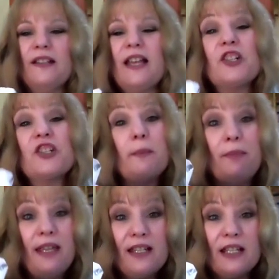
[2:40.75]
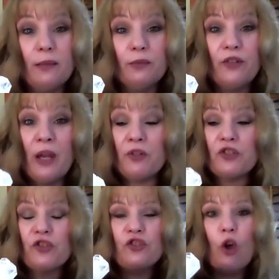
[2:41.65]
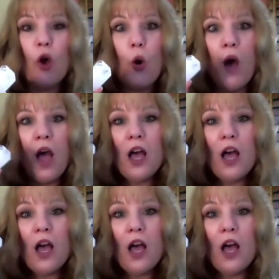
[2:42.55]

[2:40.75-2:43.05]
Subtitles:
It's actually a pink Danbarite, which is so